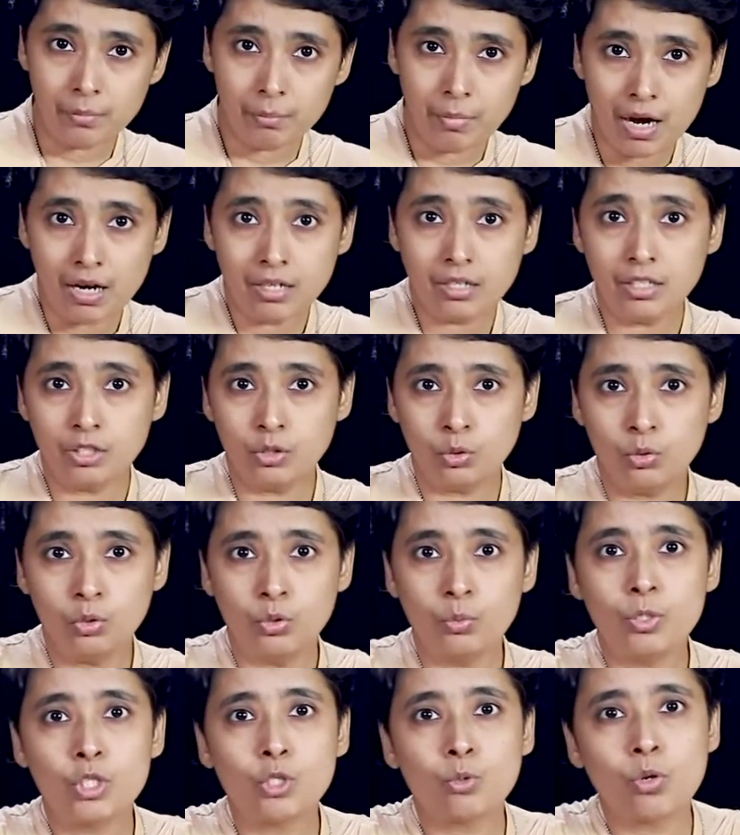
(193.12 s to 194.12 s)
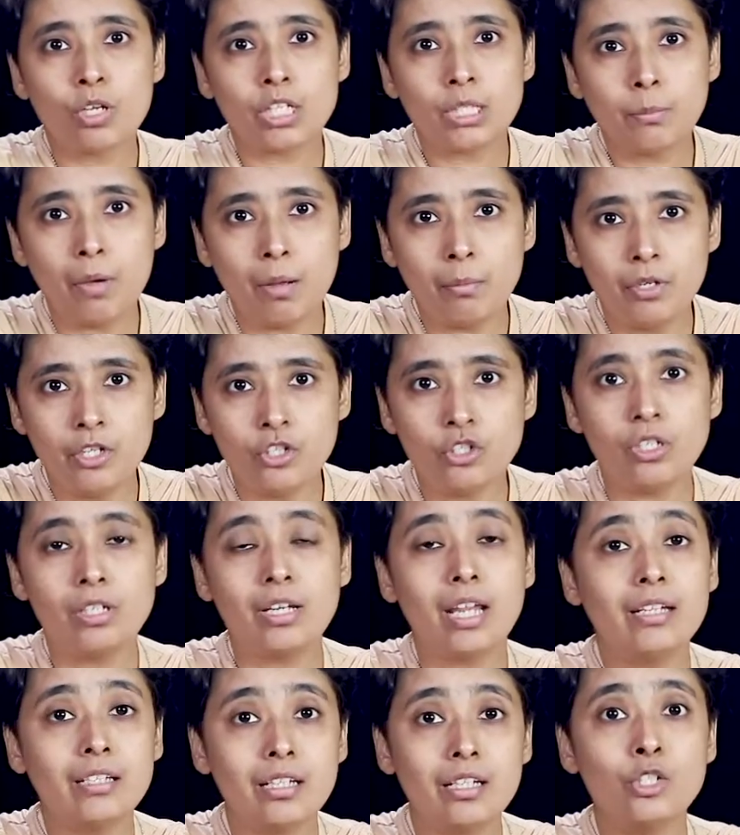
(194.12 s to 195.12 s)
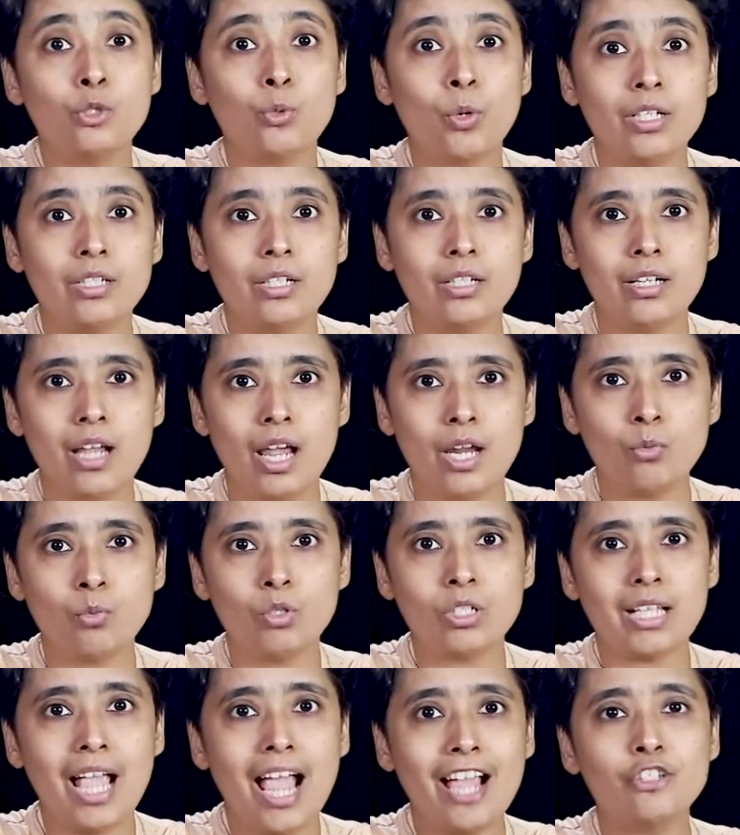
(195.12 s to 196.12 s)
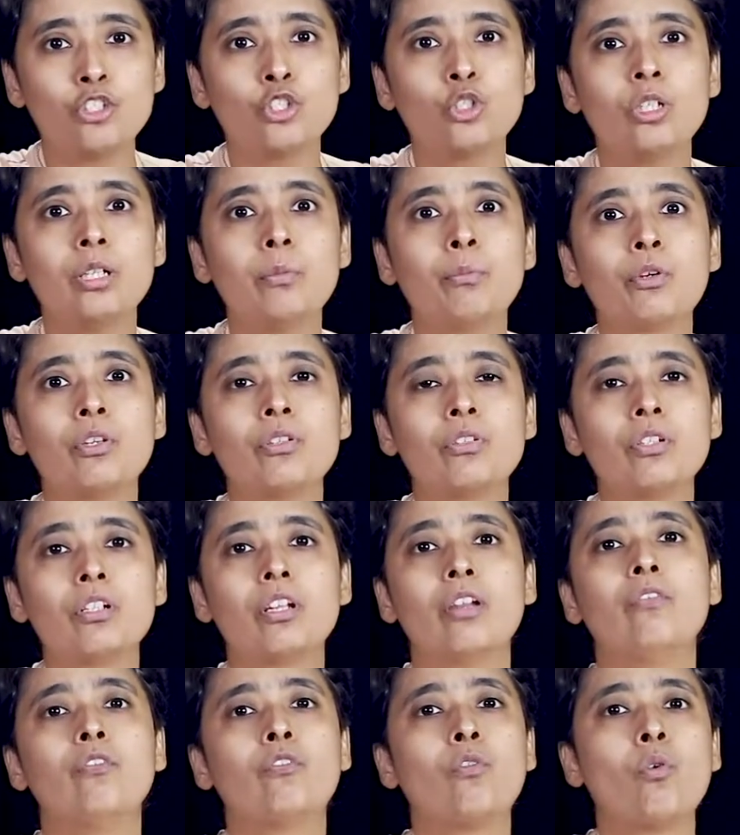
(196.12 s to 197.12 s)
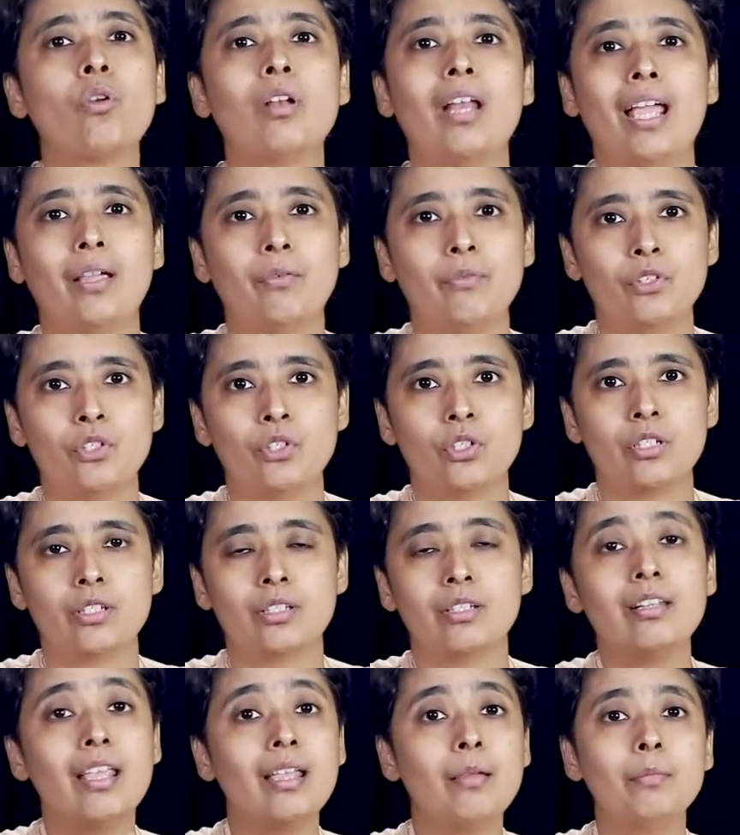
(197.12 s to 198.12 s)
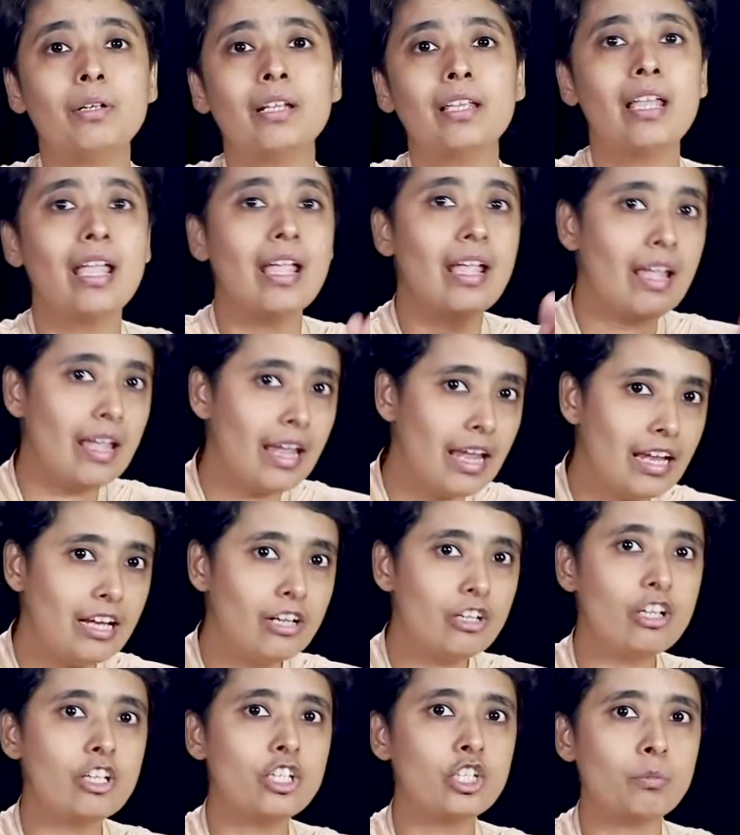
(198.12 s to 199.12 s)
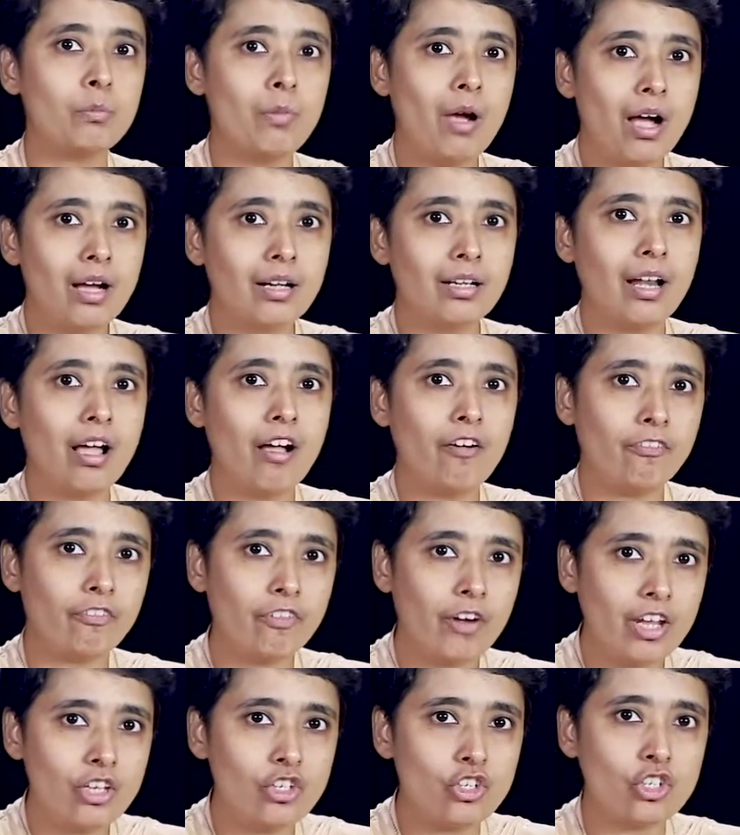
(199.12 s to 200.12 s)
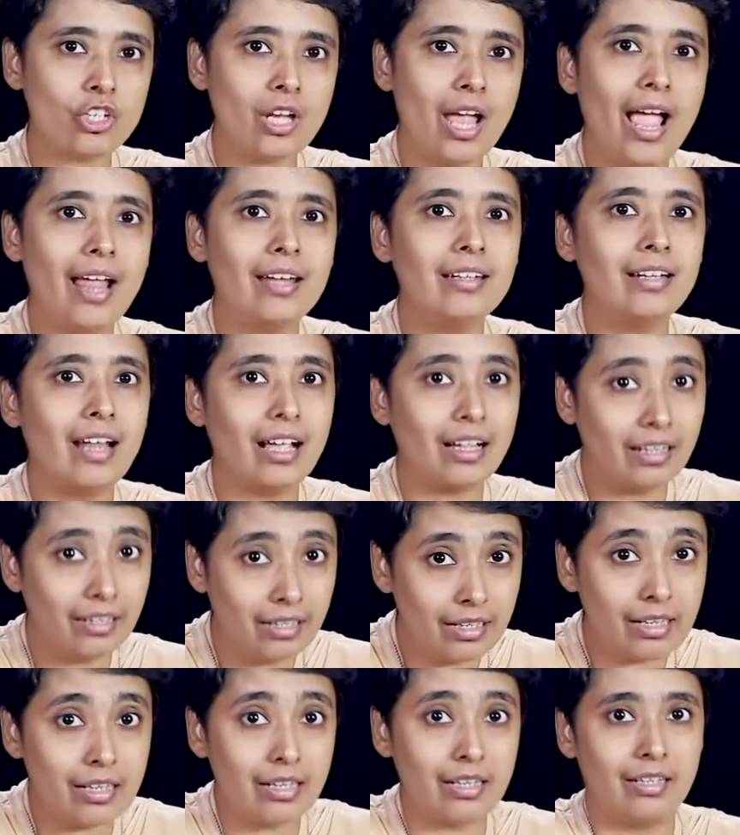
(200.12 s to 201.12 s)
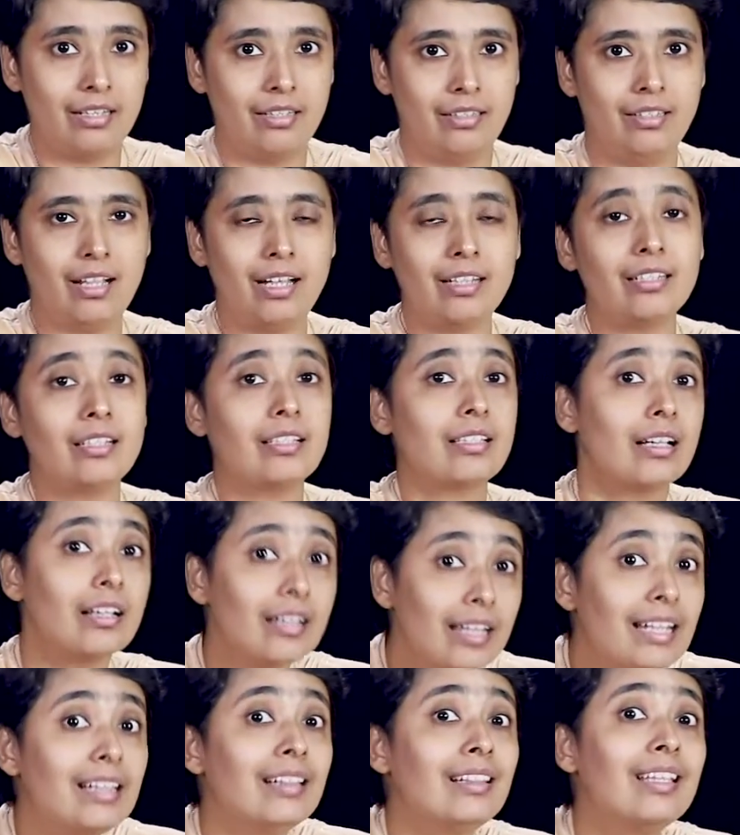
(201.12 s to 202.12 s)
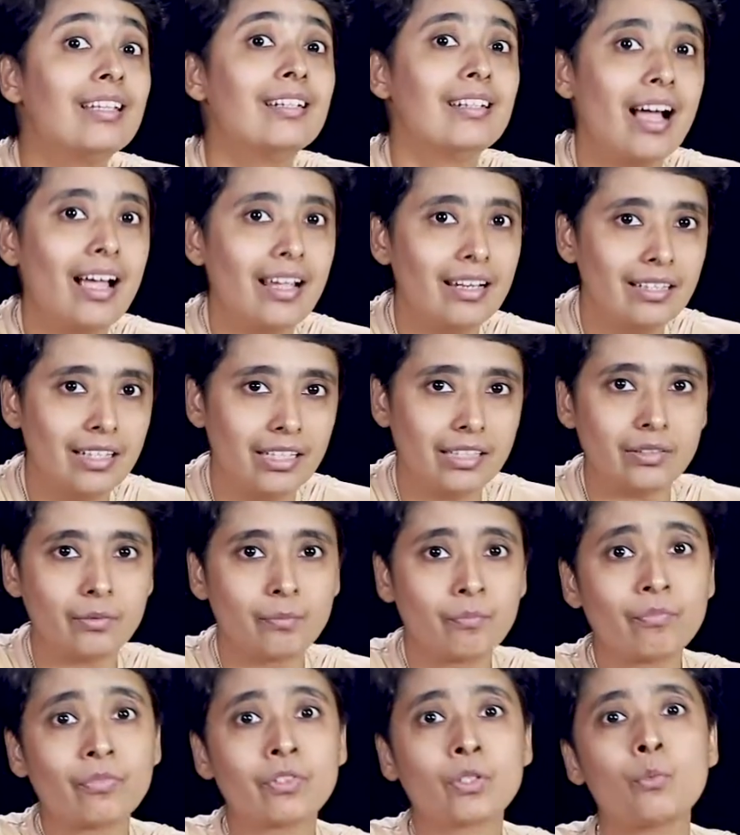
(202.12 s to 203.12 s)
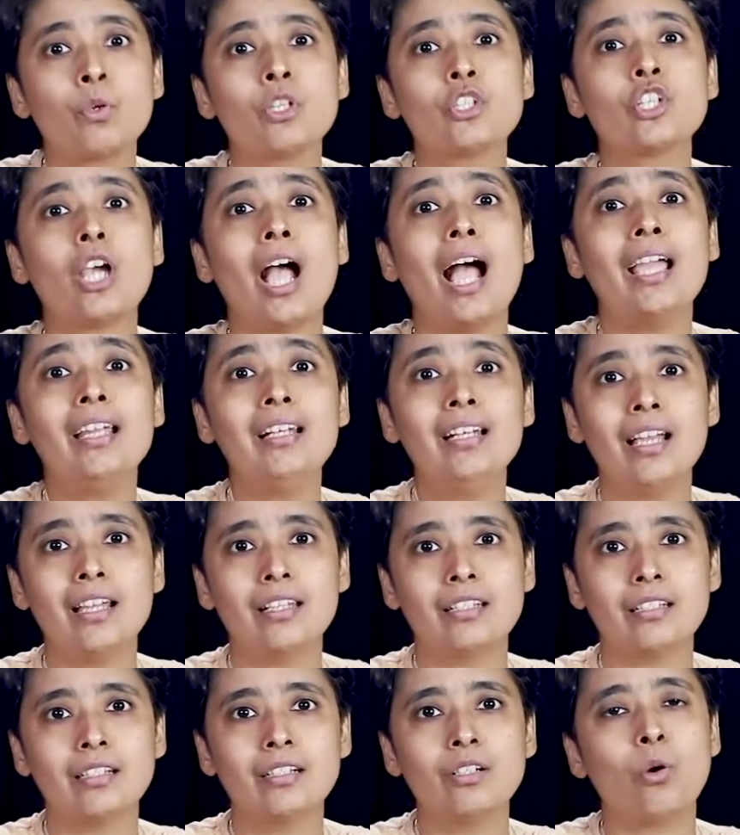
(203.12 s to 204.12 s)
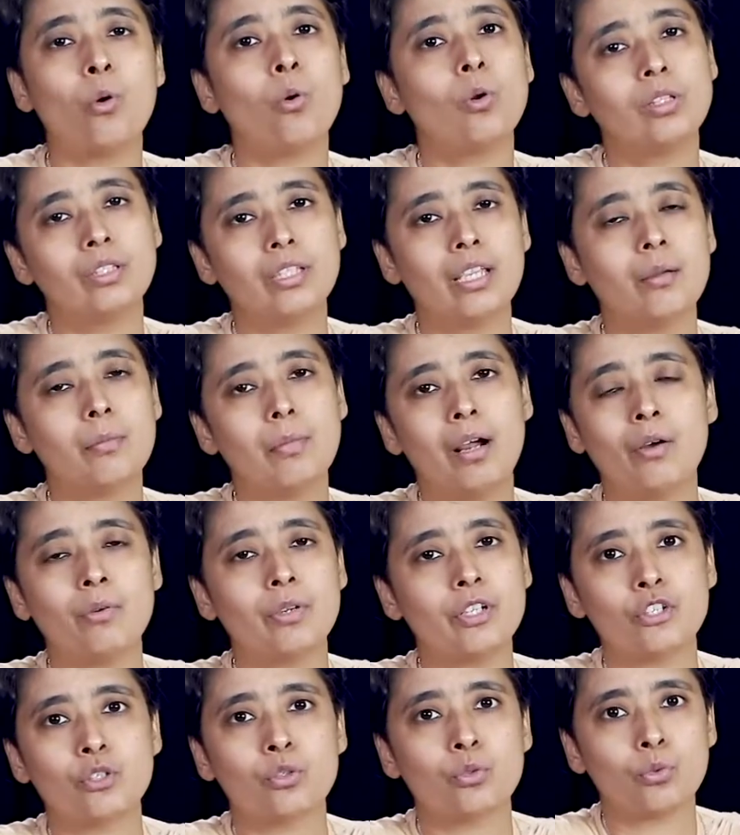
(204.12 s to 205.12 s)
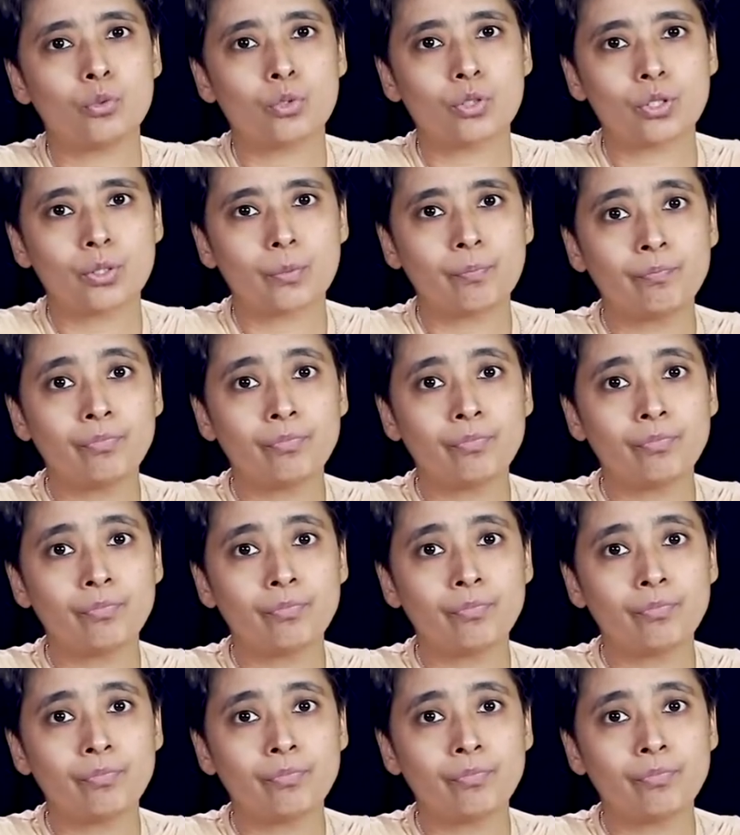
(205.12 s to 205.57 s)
Bangadut, which was published in 1829, was actually printed in 4 languages, namely English, Bangla, French and Nagri, that is a Hindi dialect, which highlighted all the above issues.